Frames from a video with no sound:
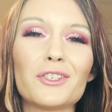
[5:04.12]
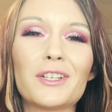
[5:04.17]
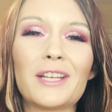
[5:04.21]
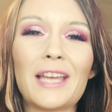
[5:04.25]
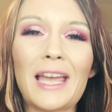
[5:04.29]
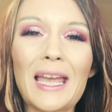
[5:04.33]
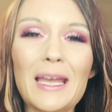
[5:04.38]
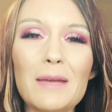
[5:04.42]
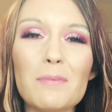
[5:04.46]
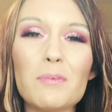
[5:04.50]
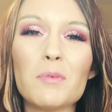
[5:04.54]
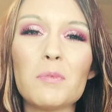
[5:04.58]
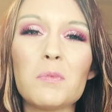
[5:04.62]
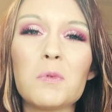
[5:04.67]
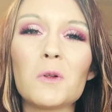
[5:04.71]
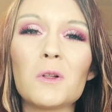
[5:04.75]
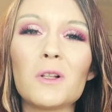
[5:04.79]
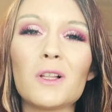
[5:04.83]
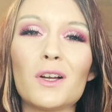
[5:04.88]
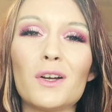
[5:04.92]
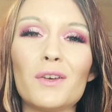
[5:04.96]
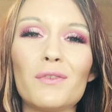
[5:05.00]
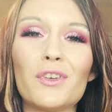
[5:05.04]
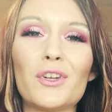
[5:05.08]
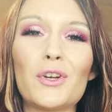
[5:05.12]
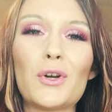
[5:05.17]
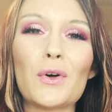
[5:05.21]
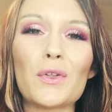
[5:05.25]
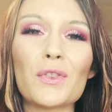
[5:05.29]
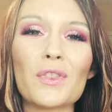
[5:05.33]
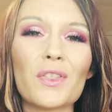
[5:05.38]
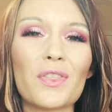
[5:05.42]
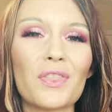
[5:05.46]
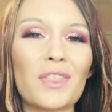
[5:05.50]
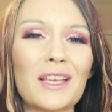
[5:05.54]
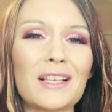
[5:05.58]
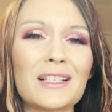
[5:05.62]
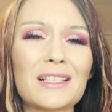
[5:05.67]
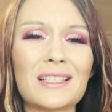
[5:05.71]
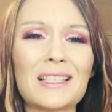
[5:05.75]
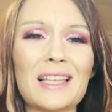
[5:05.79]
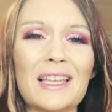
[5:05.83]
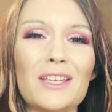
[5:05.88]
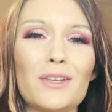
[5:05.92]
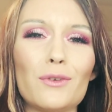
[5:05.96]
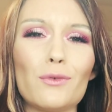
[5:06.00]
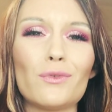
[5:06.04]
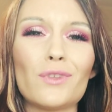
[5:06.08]
you're capable of and all the things
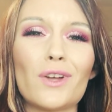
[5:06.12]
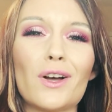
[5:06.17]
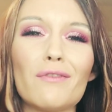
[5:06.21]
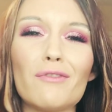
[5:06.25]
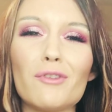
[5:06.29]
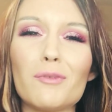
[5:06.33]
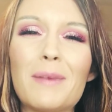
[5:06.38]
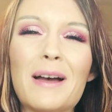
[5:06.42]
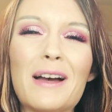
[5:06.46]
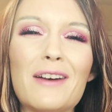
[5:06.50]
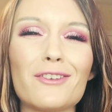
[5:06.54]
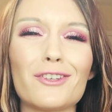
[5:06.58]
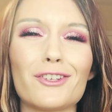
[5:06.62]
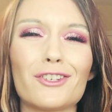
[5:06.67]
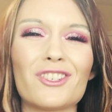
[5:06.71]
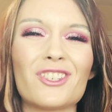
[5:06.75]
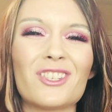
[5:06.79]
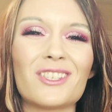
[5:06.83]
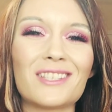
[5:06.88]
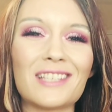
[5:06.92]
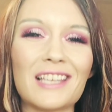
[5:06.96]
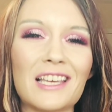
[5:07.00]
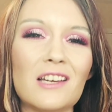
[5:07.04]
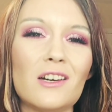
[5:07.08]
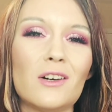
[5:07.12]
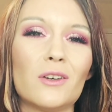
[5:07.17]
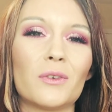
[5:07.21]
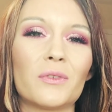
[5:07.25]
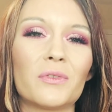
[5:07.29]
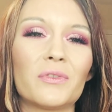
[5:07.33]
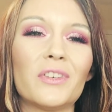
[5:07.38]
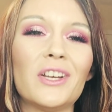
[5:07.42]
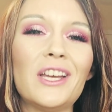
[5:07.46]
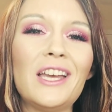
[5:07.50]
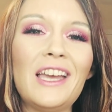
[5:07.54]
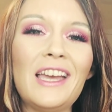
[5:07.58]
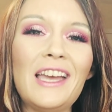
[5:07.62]
that you love about yourself.